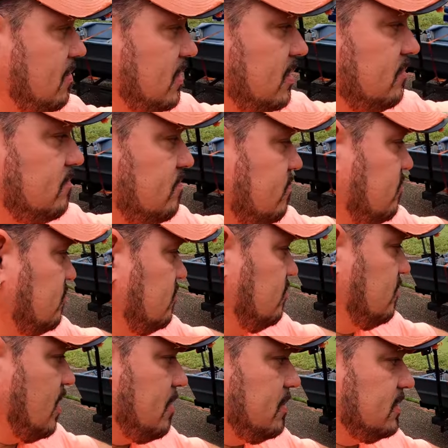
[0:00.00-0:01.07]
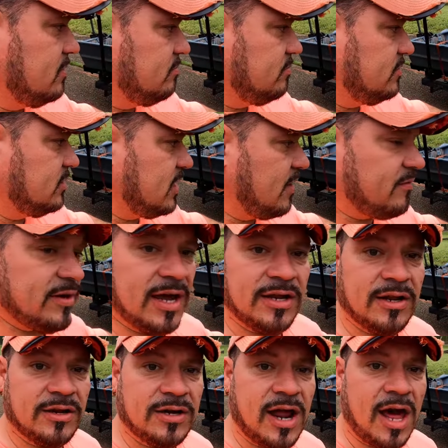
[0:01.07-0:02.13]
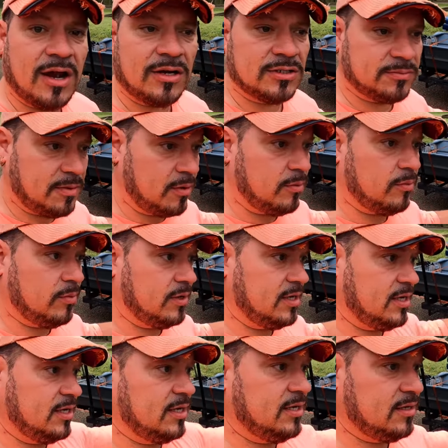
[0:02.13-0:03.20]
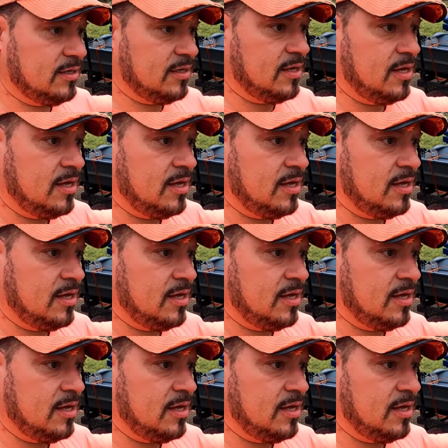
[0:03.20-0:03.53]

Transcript: maybe maybe seven, eight hundred dollars, but we